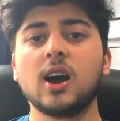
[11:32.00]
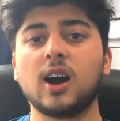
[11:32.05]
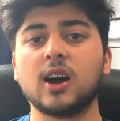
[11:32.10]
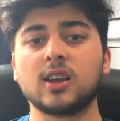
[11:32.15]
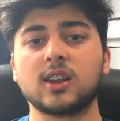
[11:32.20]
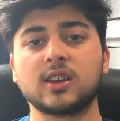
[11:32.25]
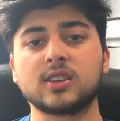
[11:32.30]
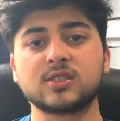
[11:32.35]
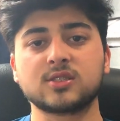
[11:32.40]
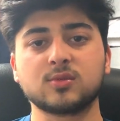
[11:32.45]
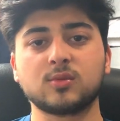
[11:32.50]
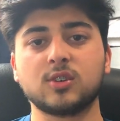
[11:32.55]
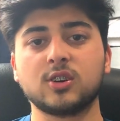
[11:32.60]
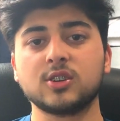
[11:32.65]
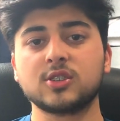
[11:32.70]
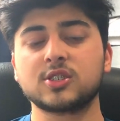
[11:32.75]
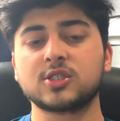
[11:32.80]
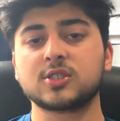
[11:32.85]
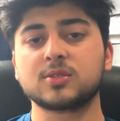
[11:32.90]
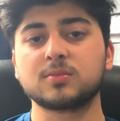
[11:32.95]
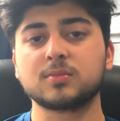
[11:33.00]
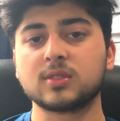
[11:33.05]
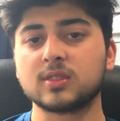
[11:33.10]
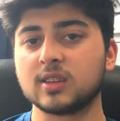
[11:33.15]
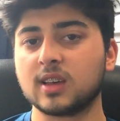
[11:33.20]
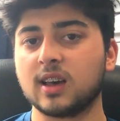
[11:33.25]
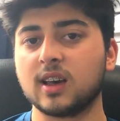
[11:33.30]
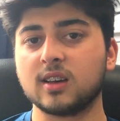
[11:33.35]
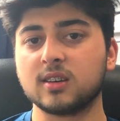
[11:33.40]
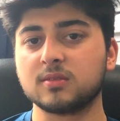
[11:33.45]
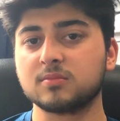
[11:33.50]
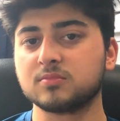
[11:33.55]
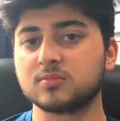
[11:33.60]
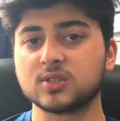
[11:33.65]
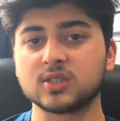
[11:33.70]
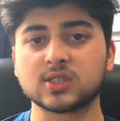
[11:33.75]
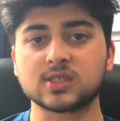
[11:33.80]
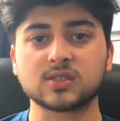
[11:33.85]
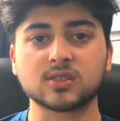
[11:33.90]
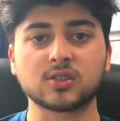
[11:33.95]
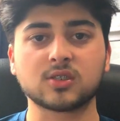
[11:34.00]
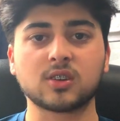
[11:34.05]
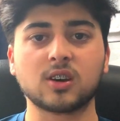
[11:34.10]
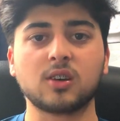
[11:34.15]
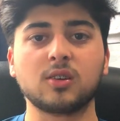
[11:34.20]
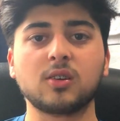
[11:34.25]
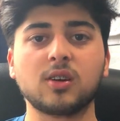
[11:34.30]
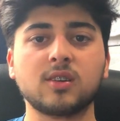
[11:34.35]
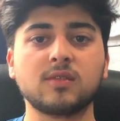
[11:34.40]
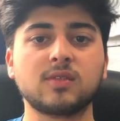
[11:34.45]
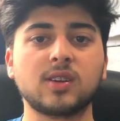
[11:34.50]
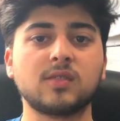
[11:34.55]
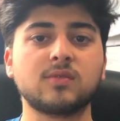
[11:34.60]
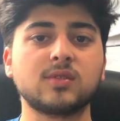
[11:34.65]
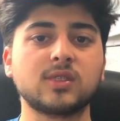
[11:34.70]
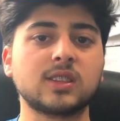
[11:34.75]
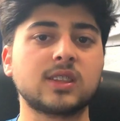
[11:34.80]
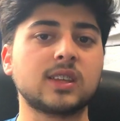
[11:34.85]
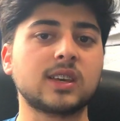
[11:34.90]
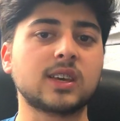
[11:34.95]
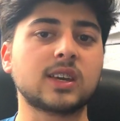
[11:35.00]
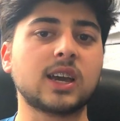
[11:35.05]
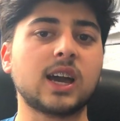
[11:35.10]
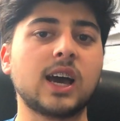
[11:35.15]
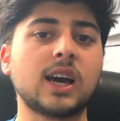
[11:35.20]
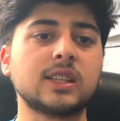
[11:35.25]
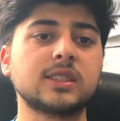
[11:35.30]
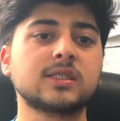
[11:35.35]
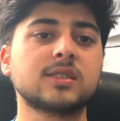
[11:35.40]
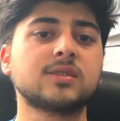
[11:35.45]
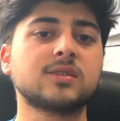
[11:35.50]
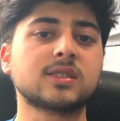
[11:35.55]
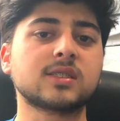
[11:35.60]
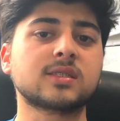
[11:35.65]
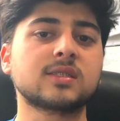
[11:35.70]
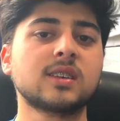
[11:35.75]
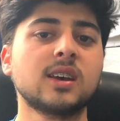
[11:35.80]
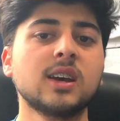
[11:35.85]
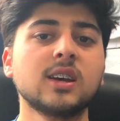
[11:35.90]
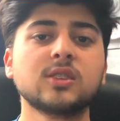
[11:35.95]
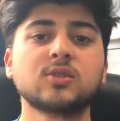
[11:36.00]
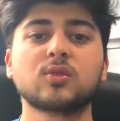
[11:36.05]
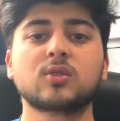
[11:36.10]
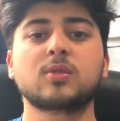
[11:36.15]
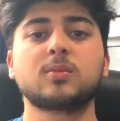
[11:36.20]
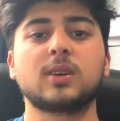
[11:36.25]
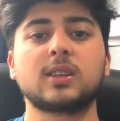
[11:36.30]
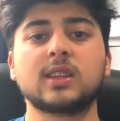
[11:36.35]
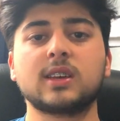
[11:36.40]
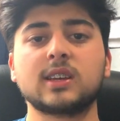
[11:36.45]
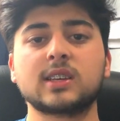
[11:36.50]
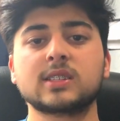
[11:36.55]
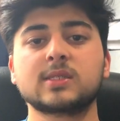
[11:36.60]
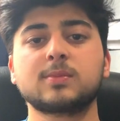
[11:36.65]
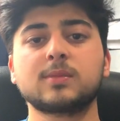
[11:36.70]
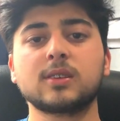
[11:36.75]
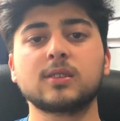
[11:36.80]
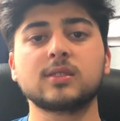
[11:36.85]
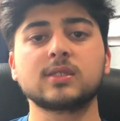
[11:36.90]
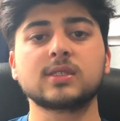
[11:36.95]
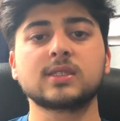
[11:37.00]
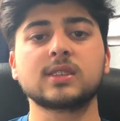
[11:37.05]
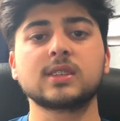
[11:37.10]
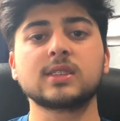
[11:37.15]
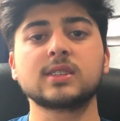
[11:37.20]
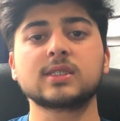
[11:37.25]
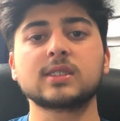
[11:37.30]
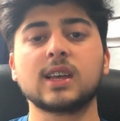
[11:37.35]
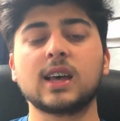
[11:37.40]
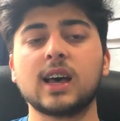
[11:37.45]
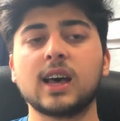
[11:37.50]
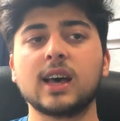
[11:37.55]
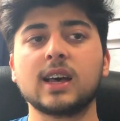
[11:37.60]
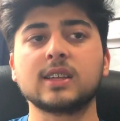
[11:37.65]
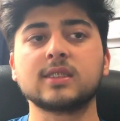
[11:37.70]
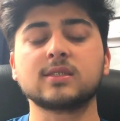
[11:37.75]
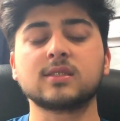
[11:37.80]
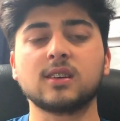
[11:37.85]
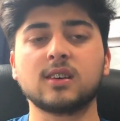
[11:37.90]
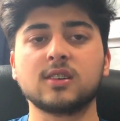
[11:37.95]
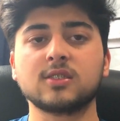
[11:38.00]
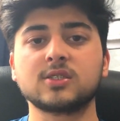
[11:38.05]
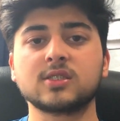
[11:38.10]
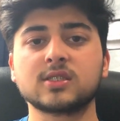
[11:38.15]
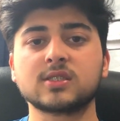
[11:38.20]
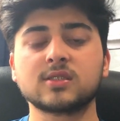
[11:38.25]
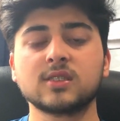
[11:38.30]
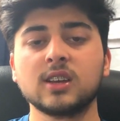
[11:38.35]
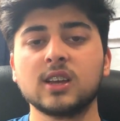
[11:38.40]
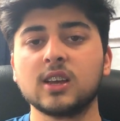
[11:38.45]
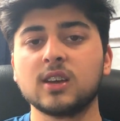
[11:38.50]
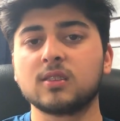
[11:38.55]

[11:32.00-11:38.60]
I like to watch that just go over everything and just talk about their experiences and are just